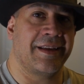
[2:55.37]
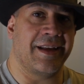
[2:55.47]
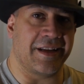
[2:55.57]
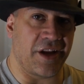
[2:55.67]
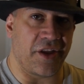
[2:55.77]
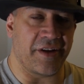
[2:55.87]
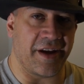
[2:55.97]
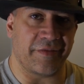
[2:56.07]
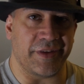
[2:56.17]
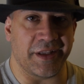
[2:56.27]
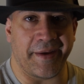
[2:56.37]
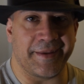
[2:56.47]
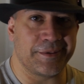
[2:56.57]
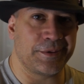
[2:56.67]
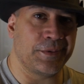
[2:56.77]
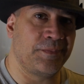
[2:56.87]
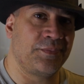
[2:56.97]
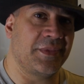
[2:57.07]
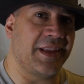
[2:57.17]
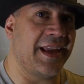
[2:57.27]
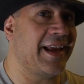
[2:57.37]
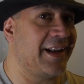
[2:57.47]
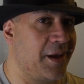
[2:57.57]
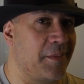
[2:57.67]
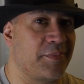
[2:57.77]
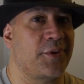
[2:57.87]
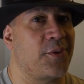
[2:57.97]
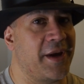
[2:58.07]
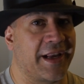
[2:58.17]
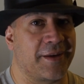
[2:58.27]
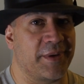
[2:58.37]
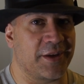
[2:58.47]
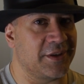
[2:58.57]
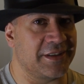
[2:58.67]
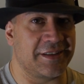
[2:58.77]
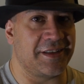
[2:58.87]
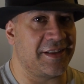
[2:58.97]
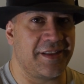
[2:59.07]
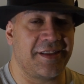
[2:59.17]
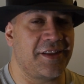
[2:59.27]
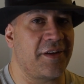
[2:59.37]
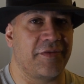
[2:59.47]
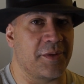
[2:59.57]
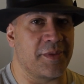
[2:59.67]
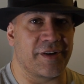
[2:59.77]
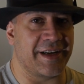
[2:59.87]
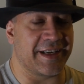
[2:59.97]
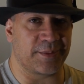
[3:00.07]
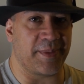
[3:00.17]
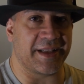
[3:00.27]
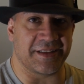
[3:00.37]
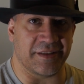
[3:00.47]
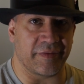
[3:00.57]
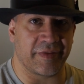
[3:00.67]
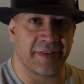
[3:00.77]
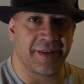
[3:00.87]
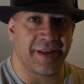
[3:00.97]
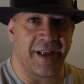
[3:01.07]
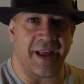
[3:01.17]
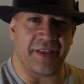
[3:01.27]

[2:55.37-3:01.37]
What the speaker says: and another FE lens. They add up quick because none of them are inexpensive. I